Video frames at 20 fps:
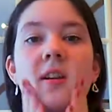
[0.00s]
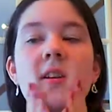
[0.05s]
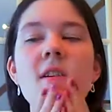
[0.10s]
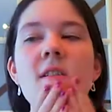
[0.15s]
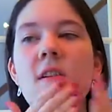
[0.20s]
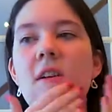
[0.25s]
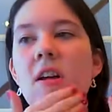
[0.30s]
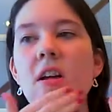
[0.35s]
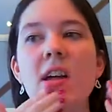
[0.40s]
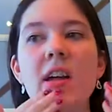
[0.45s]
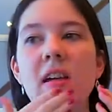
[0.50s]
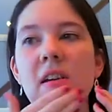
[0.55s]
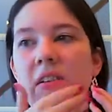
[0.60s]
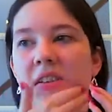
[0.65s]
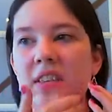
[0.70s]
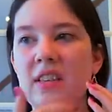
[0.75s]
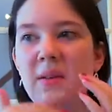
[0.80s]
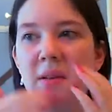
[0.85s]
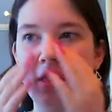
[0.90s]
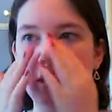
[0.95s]
And if
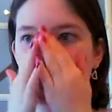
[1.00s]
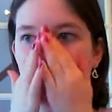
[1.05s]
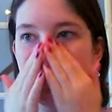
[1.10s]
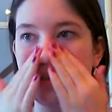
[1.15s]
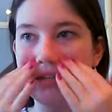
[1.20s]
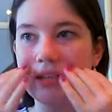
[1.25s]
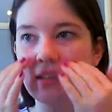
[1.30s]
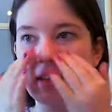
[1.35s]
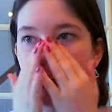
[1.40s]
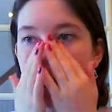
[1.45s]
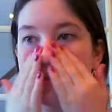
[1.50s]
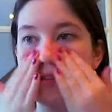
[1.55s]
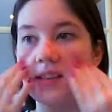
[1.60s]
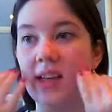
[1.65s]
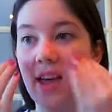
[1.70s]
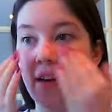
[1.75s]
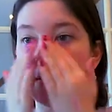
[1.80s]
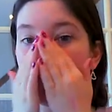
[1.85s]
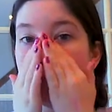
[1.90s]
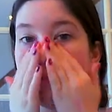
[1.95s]
you see me looking to the side
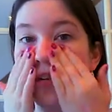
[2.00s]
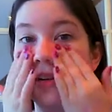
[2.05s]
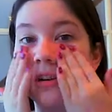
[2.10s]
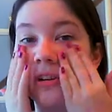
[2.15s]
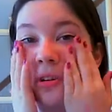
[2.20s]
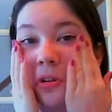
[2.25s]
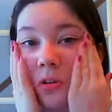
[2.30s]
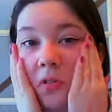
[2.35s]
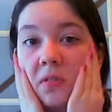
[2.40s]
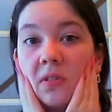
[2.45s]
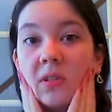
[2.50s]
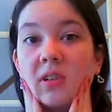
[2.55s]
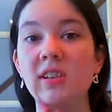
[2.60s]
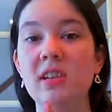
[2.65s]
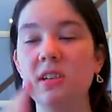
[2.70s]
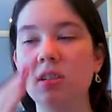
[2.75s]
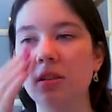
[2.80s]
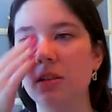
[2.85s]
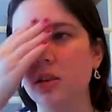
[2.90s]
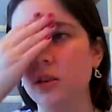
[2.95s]
of the mirror over
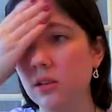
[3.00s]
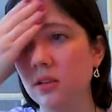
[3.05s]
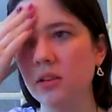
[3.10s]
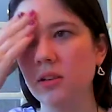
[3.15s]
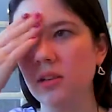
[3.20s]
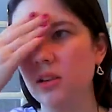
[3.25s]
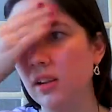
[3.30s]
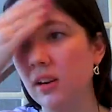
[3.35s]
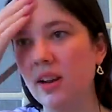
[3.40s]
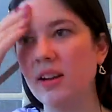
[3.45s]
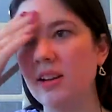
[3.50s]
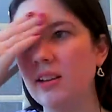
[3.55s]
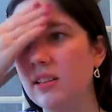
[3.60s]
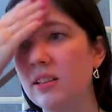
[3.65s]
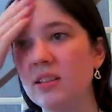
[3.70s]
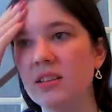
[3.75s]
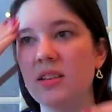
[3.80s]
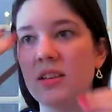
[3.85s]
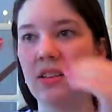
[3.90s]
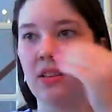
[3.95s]
here, and I can
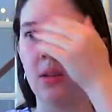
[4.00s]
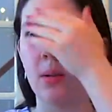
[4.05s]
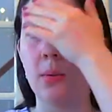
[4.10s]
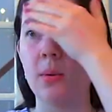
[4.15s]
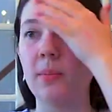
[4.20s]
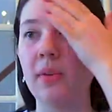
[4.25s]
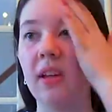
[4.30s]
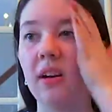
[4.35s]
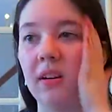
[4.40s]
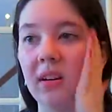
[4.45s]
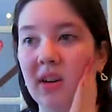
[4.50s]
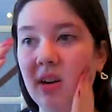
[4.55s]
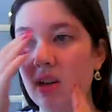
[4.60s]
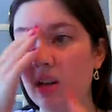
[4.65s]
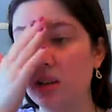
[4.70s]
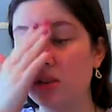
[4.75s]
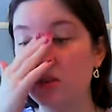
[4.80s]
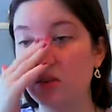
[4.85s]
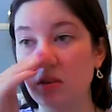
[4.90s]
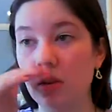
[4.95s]
see a little bit better in
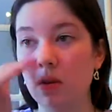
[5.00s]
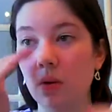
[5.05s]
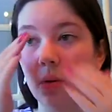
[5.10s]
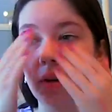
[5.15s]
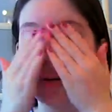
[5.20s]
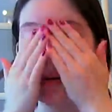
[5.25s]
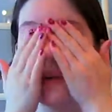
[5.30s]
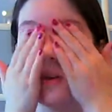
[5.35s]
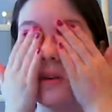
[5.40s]
it, so